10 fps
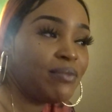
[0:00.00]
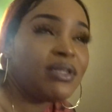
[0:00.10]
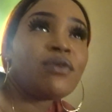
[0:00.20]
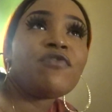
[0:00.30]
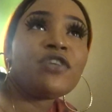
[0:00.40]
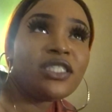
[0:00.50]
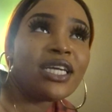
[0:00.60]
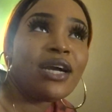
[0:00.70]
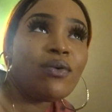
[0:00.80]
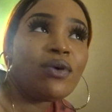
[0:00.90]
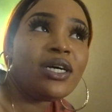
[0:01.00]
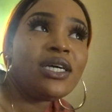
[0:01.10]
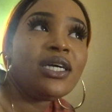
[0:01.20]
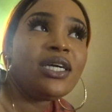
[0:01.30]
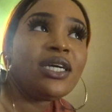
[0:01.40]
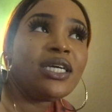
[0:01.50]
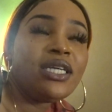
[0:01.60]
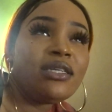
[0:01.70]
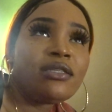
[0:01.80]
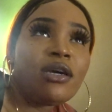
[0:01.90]
But the first thing I want
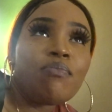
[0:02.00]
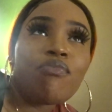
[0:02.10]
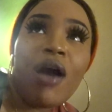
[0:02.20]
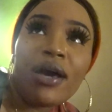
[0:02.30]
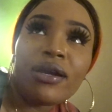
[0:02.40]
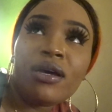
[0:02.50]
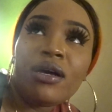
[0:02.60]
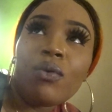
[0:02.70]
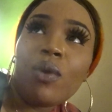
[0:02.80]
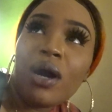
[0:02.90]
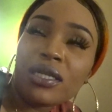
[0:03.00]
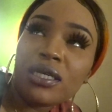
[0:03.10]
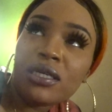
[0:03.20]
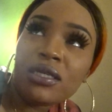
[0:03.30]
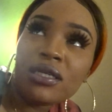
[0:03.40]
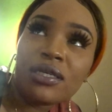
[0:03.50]
is a Prada wallet.